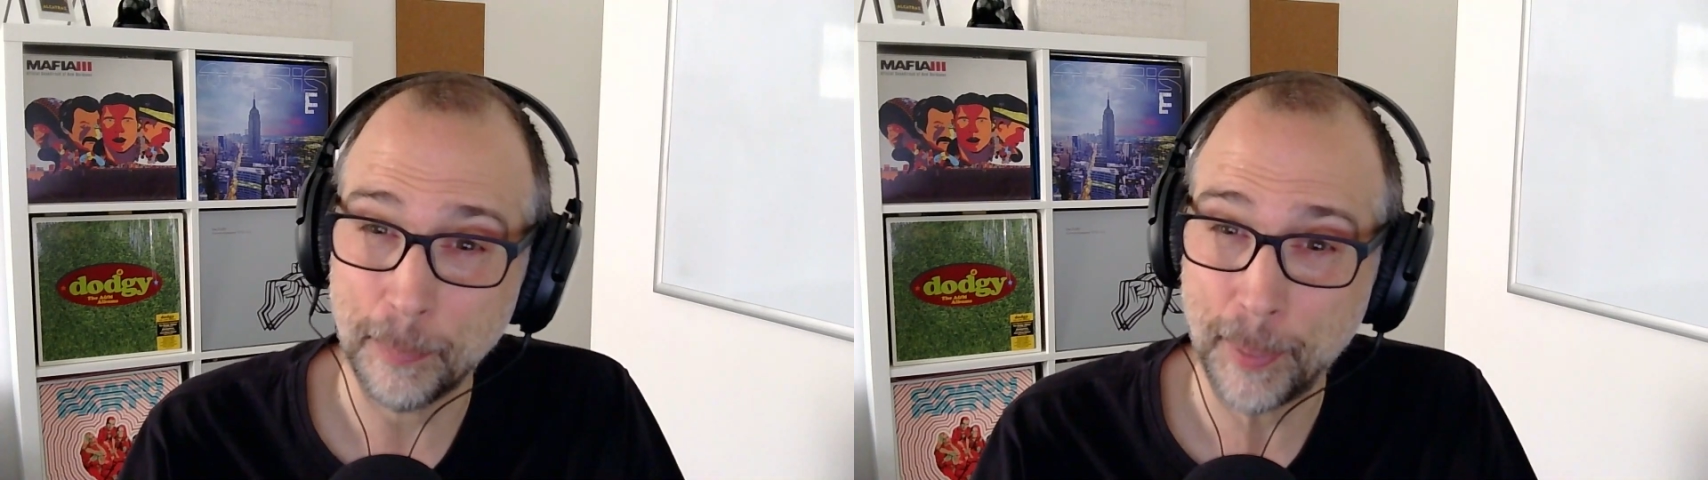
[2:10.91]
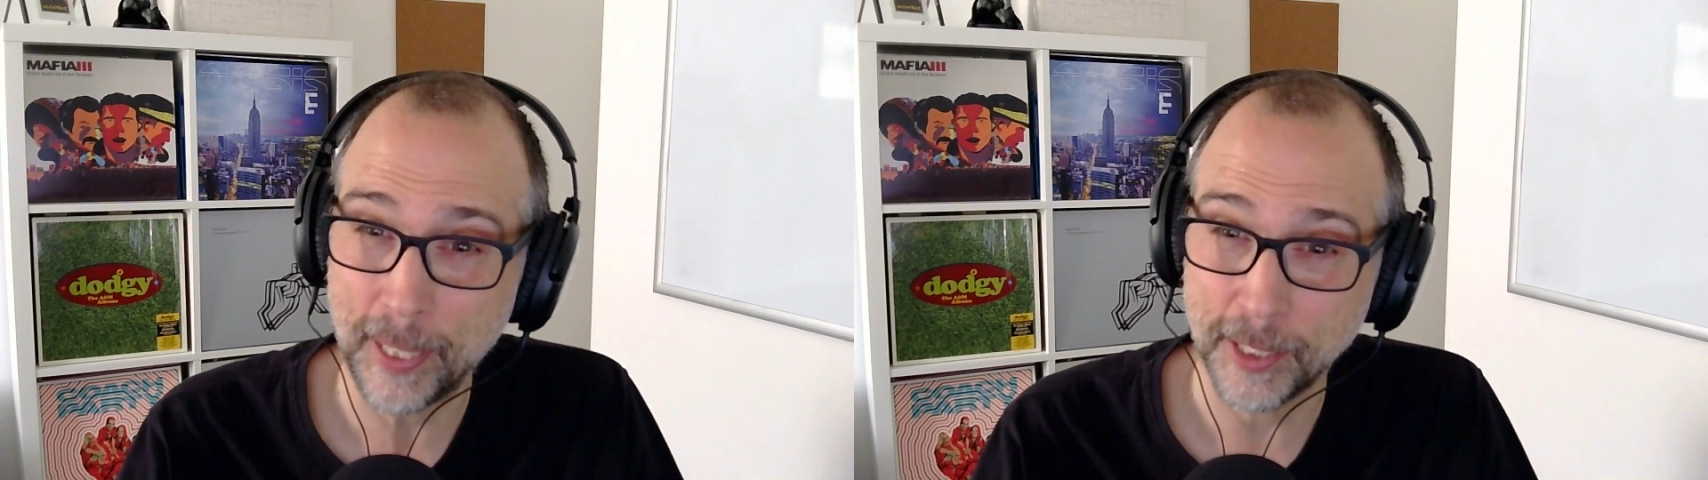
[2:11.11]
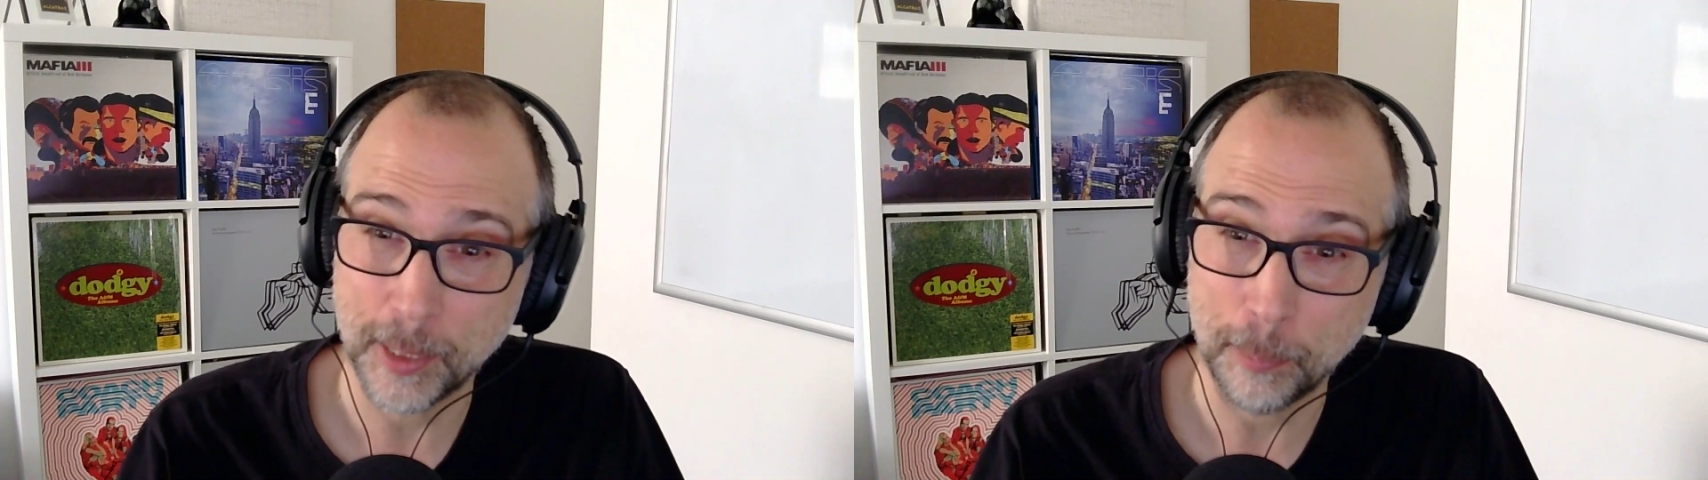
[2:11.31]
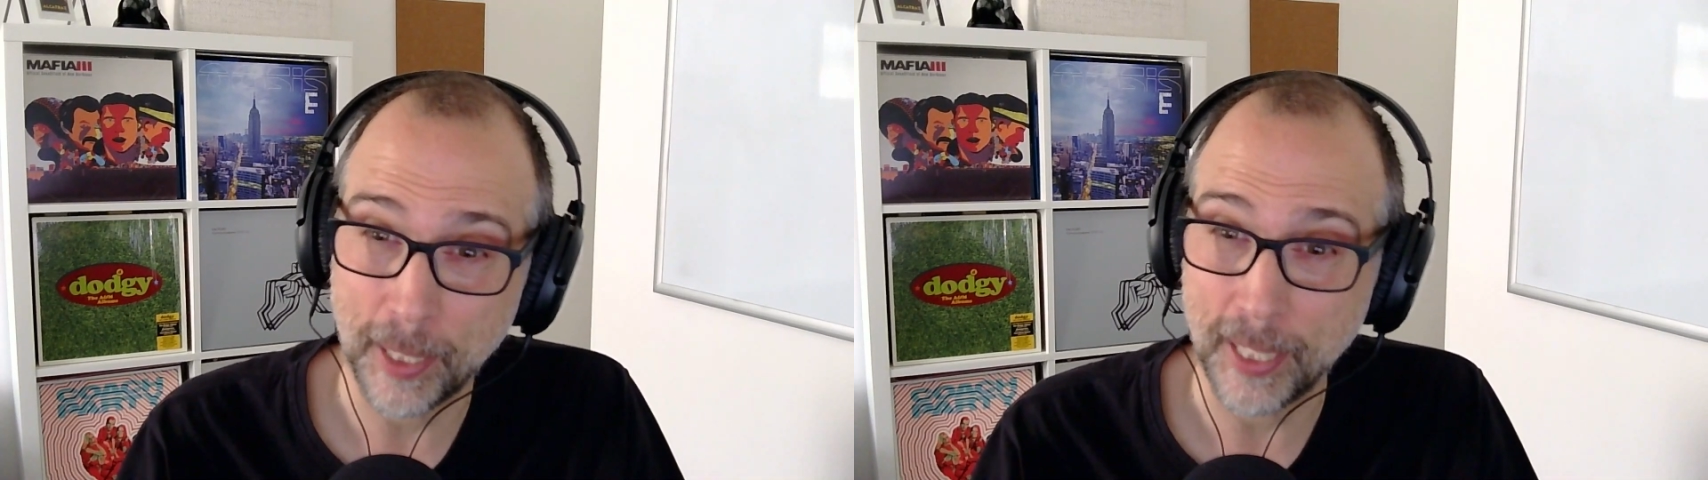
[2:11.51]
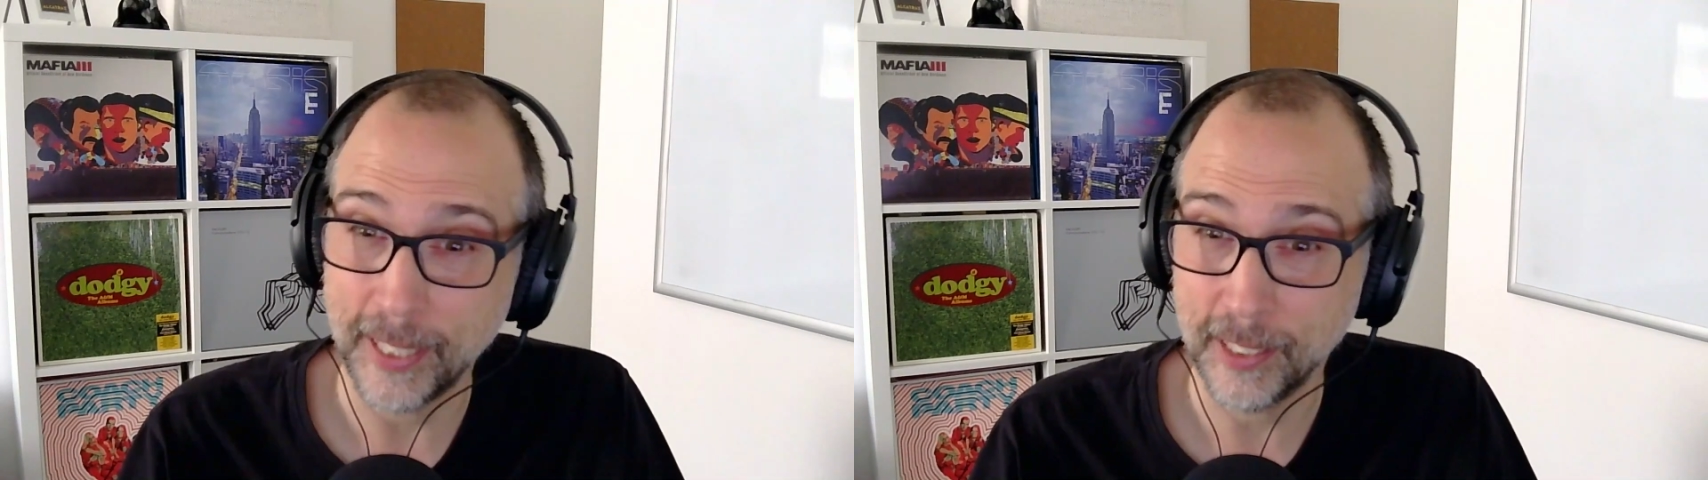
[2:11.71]
balanced
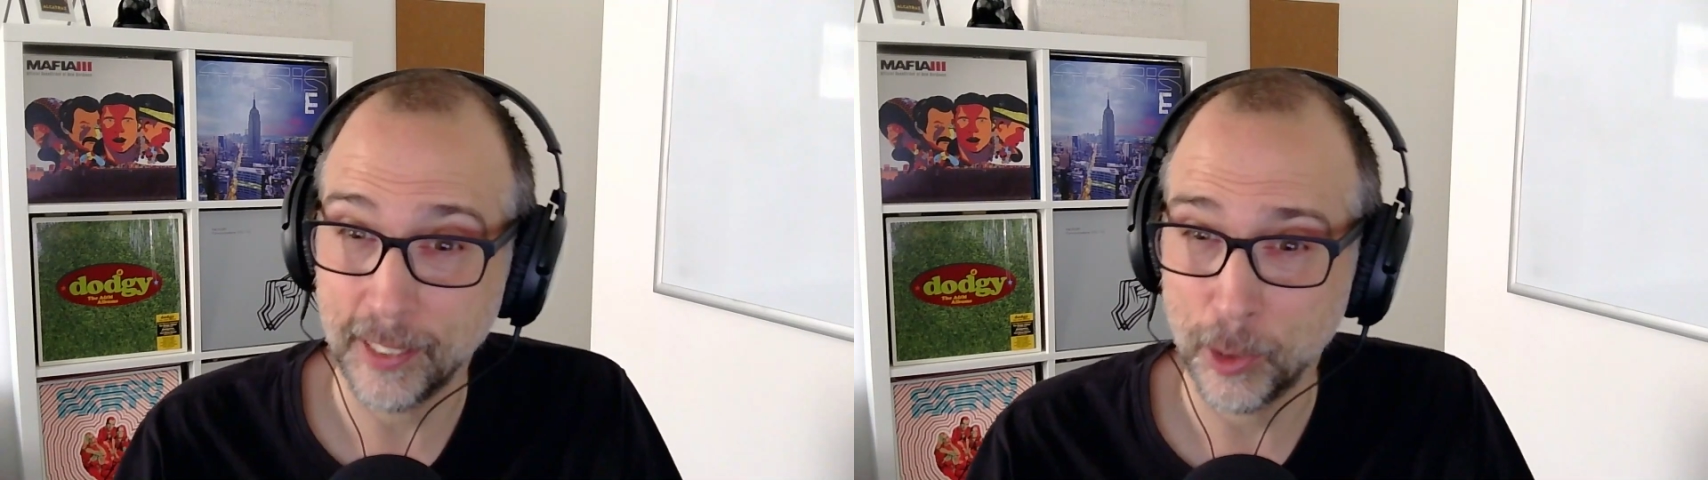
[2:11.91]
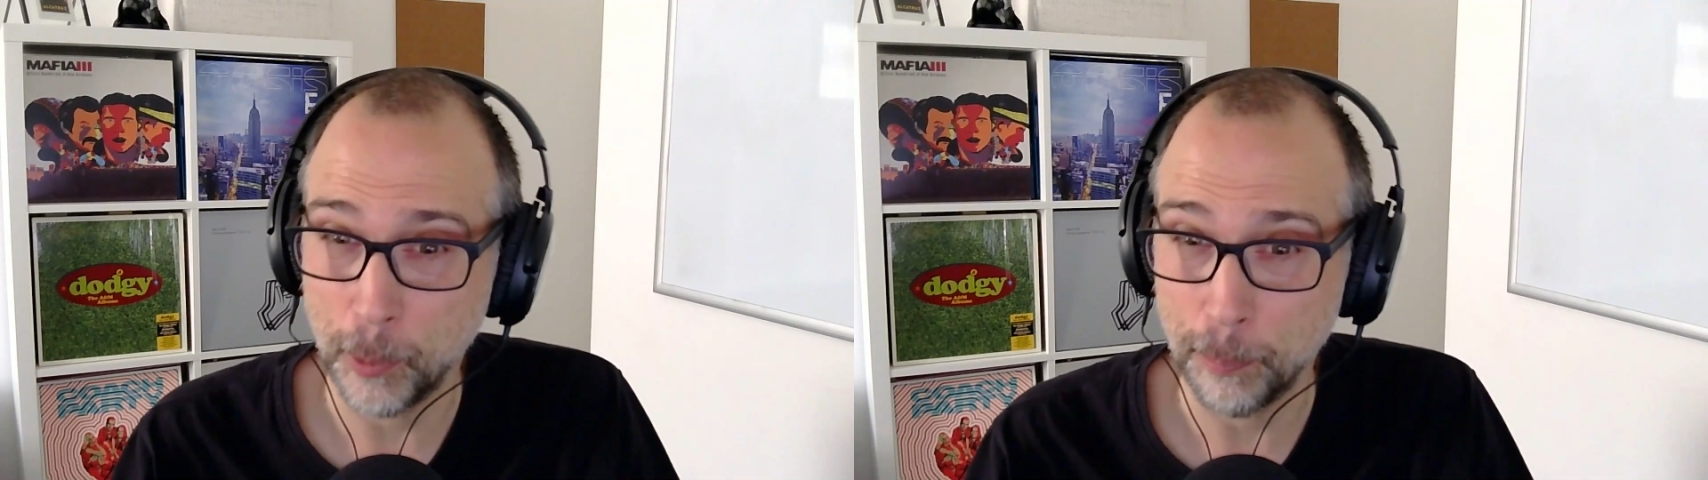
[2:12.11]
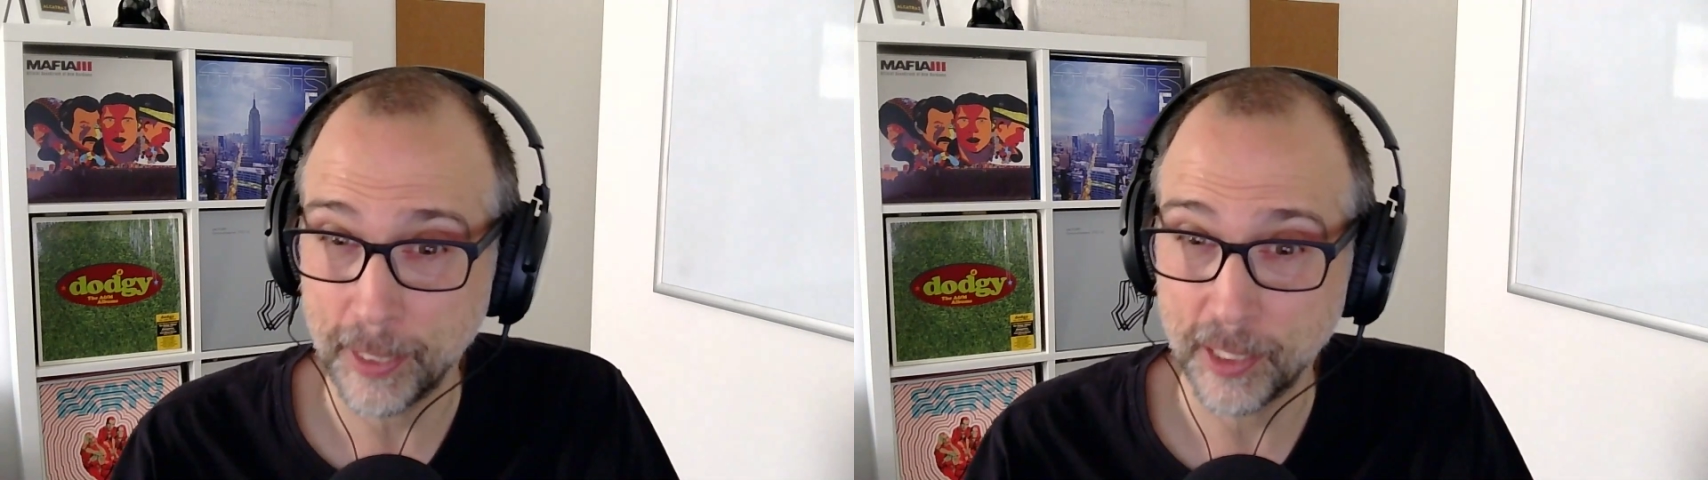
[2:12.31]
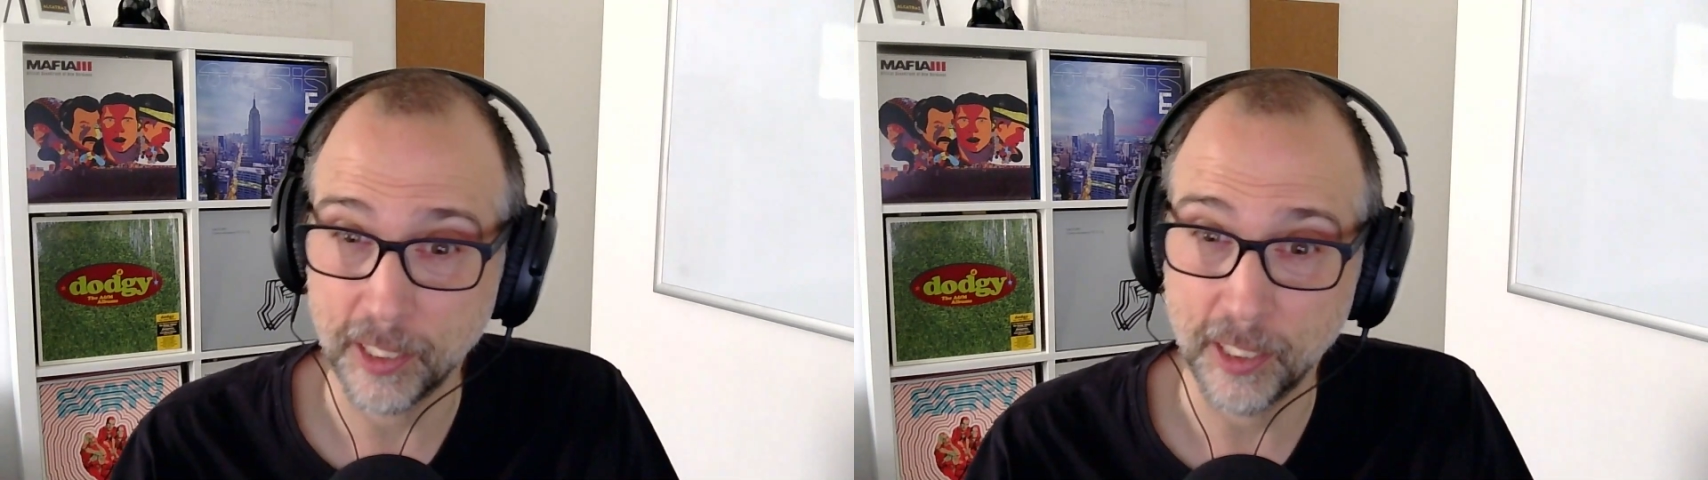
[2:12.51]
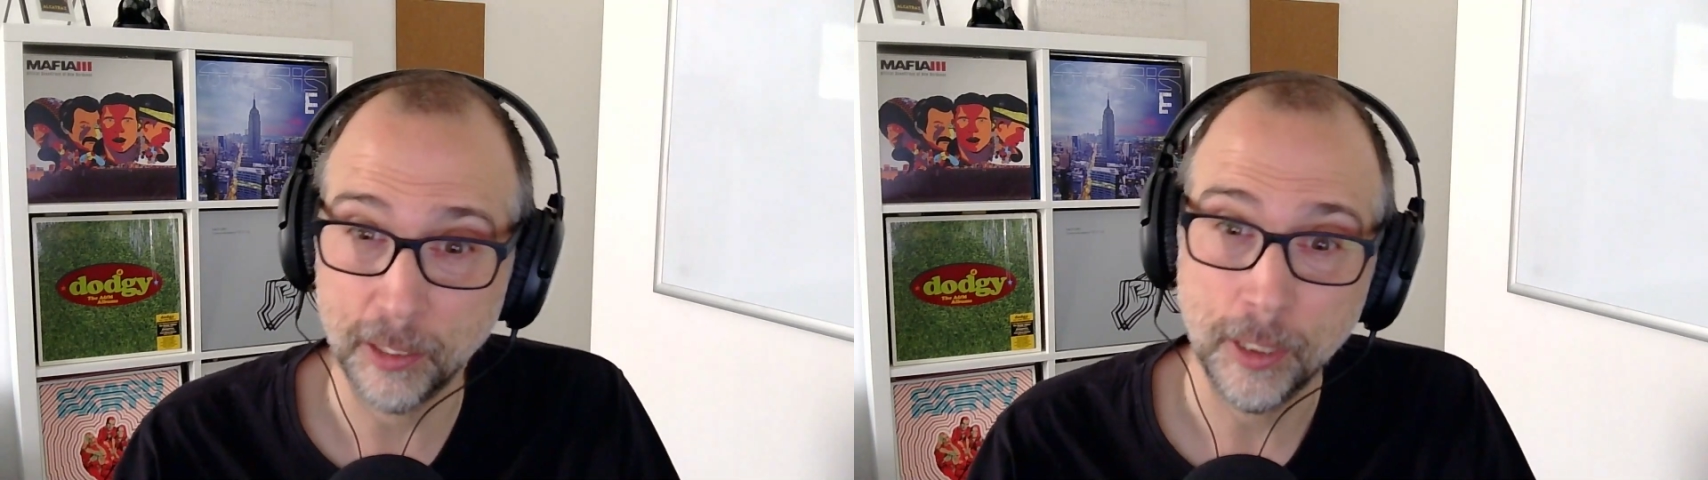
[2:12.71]
melee combat
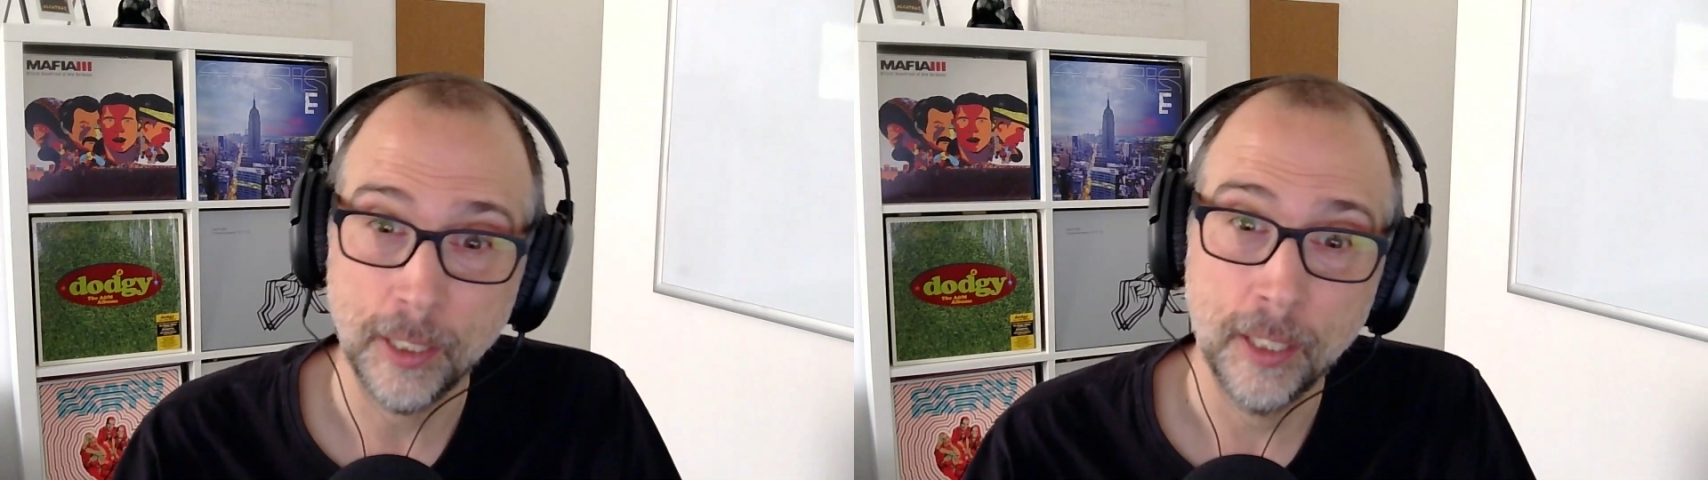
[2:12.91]
style.